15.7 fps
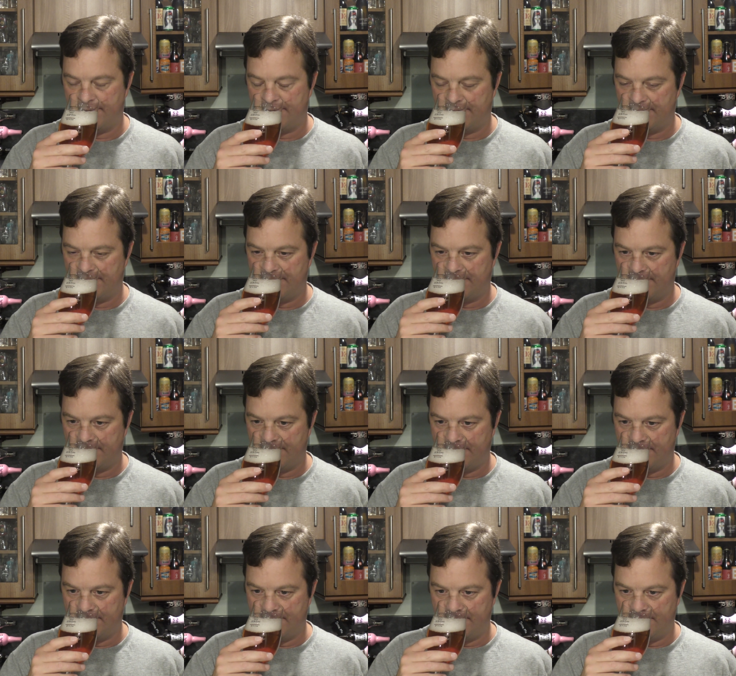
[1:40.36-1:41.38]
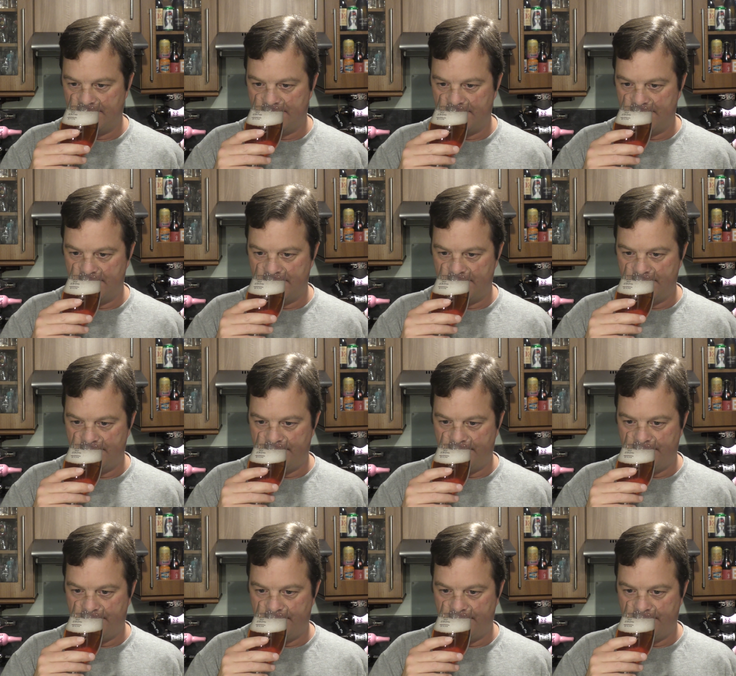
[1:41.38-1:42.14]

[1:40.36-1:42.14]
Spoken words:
Nothing is said.